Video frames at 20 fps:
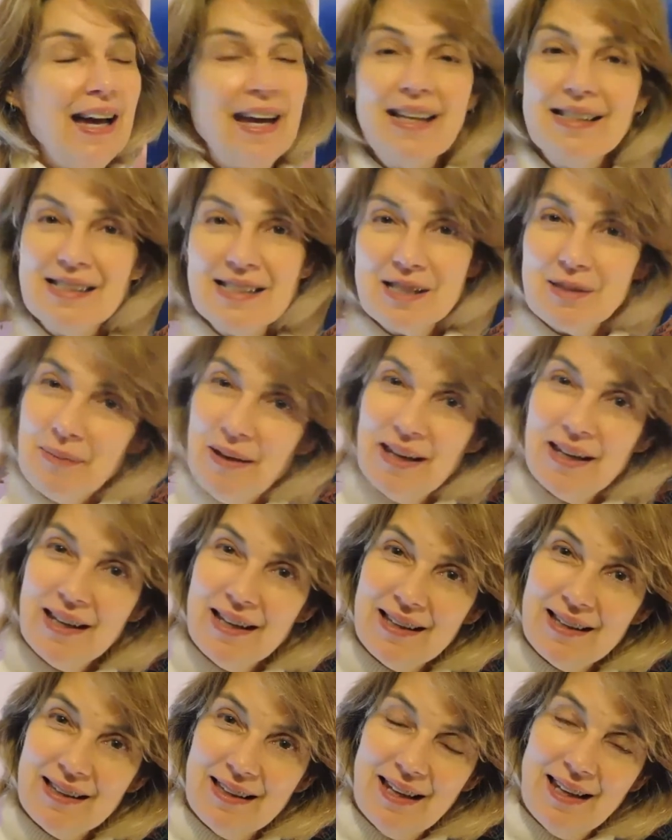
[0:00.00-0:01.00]
I guess that's about
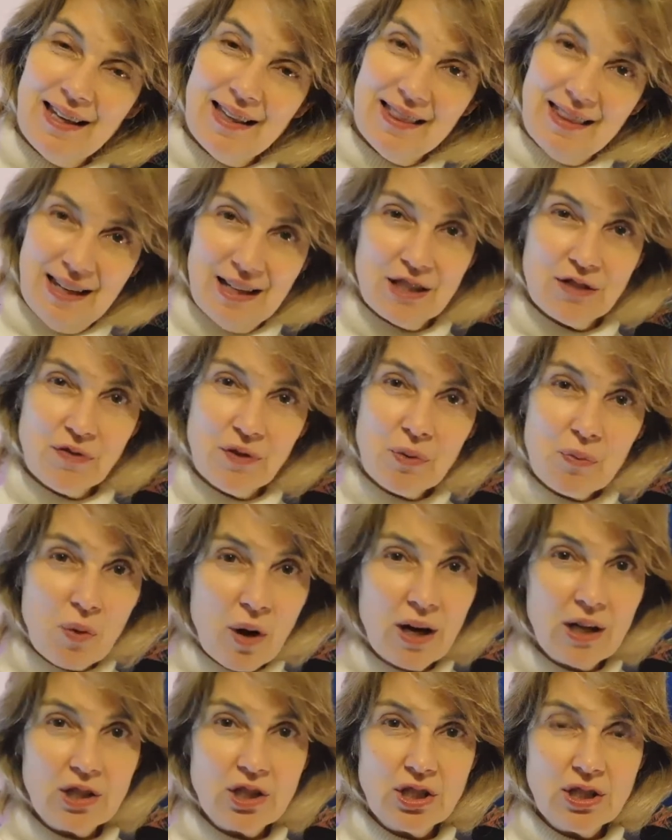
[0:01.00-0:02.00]
it. And thanks for
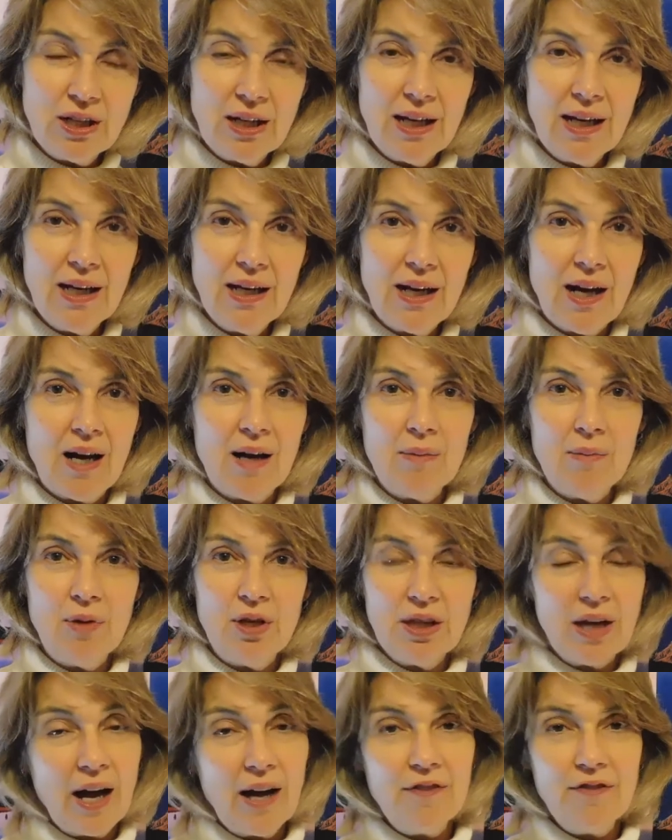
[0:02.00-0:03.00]
watching. I'm with
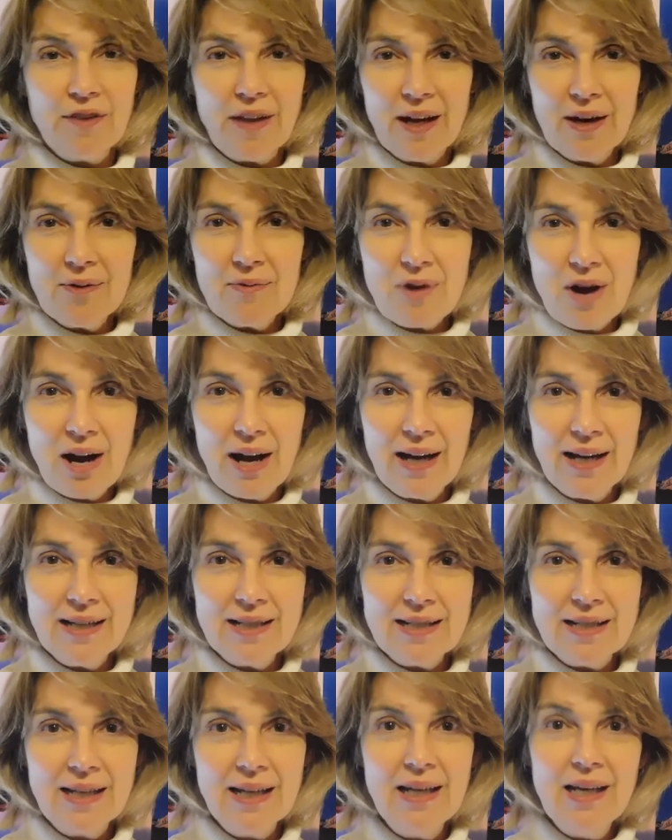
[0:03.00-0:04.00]

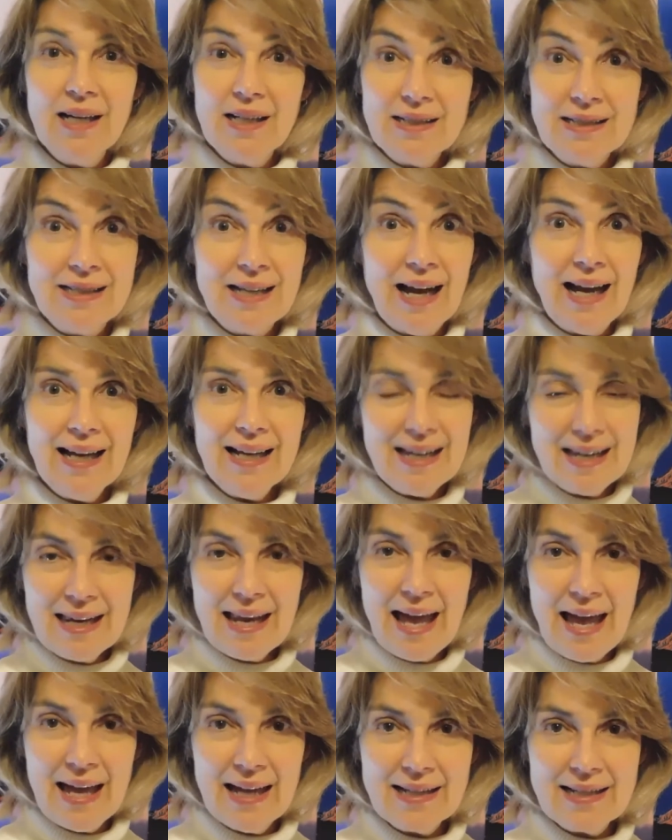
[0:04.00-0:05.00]

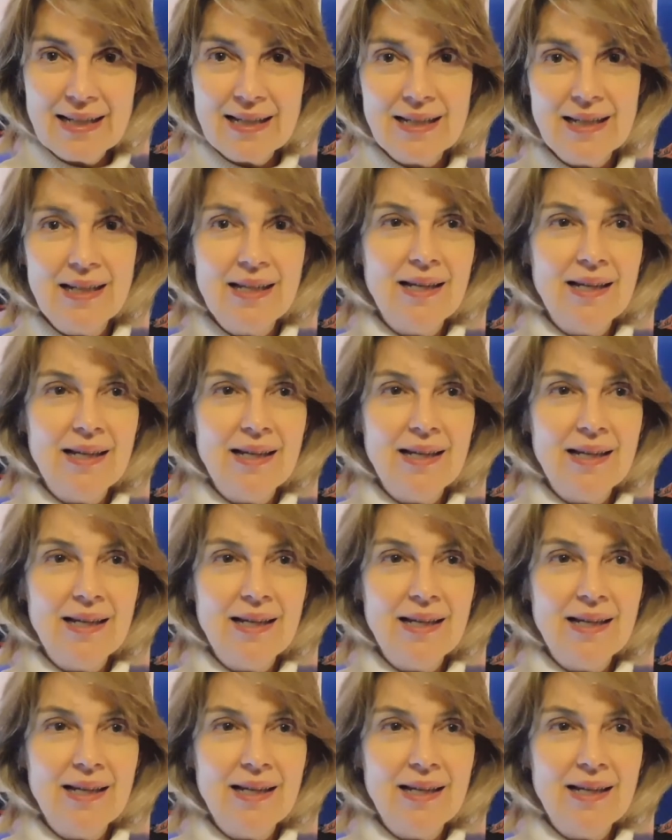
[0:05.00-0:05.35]
iflyright.net.